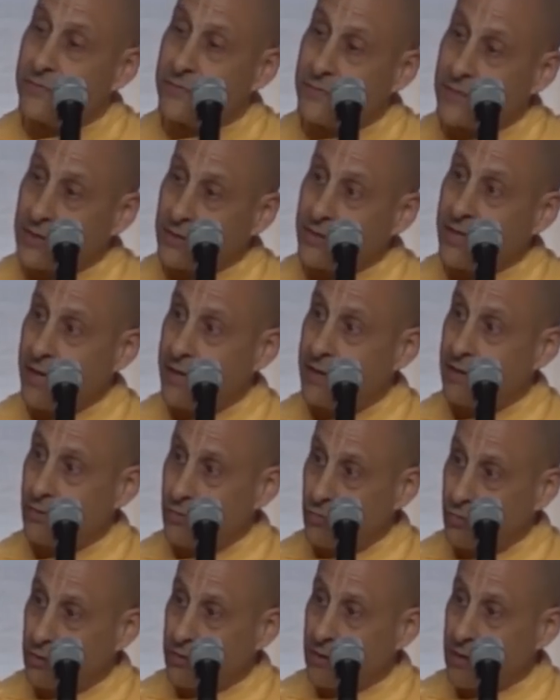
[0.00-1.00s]
The king,
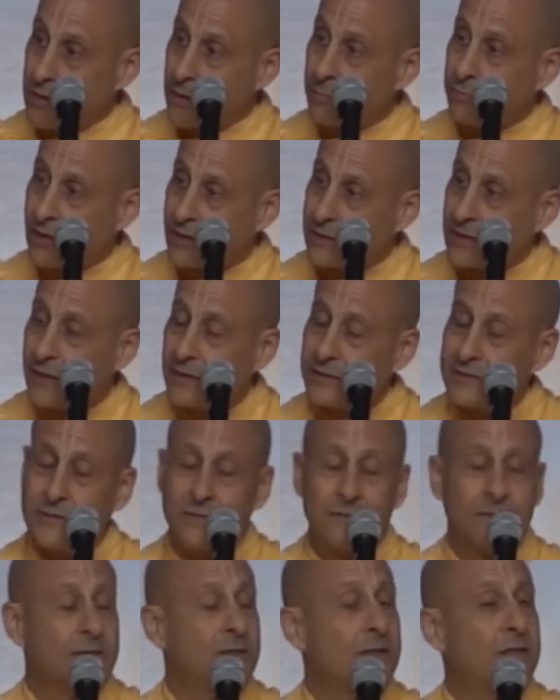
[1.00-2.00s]
Uttanapada,
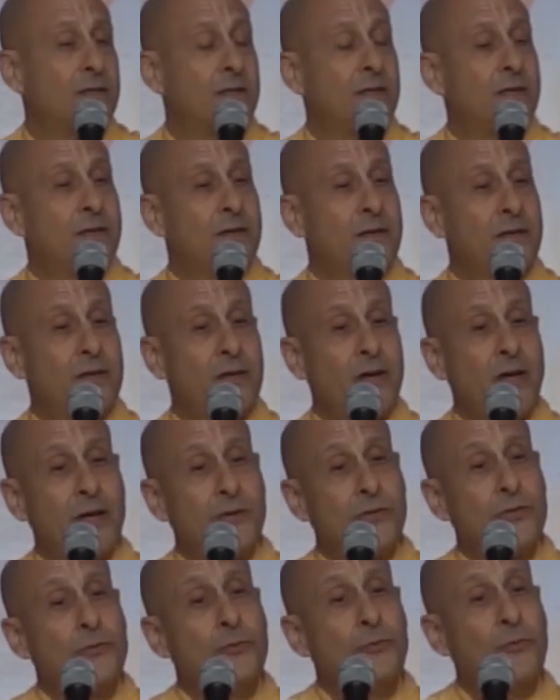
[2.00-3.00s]

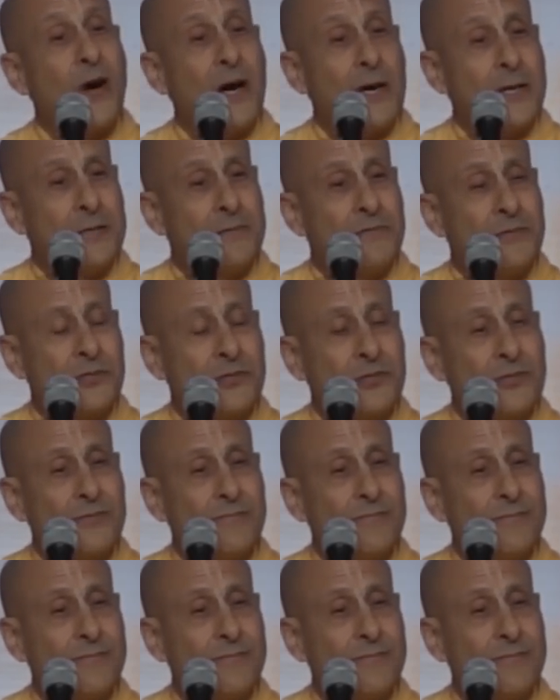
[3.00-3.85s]
had 2 wives.